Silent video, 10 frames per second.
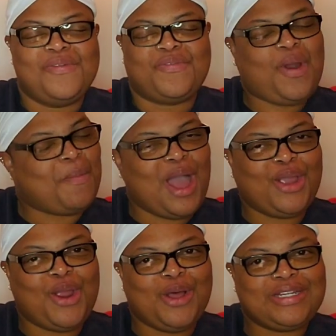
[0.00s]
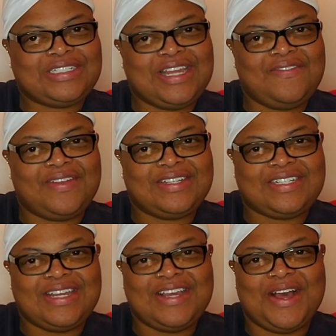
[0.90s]
From my girl Diva
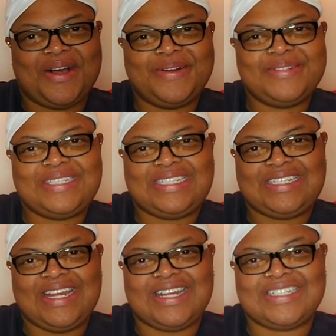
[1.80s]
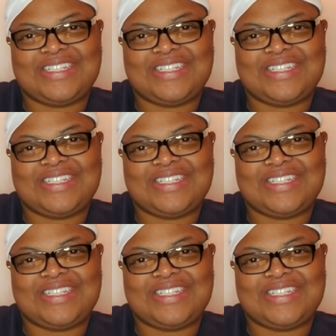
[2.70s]
Dee 06.